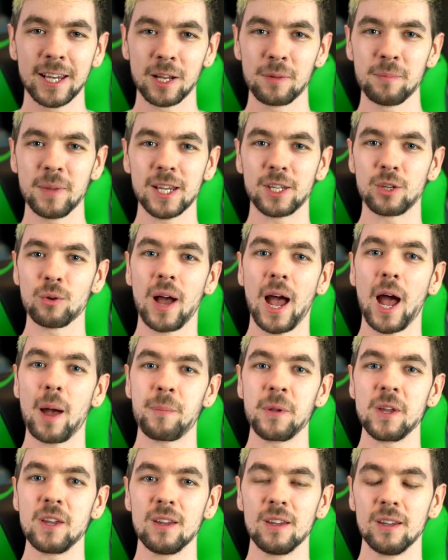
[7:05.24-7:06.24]
I can make you
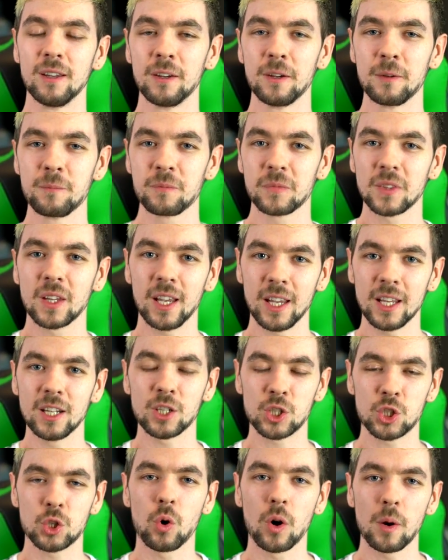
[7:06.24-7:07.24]
happy
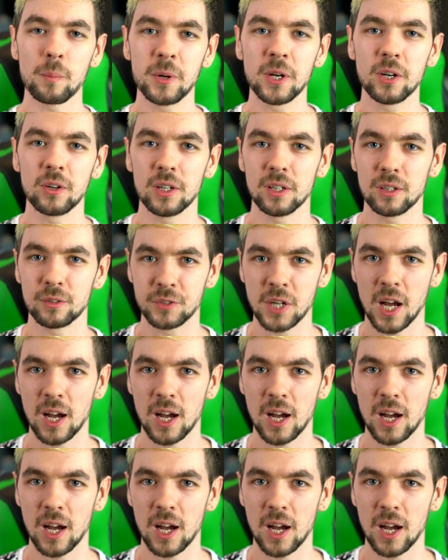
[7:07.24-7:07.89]
in a short period of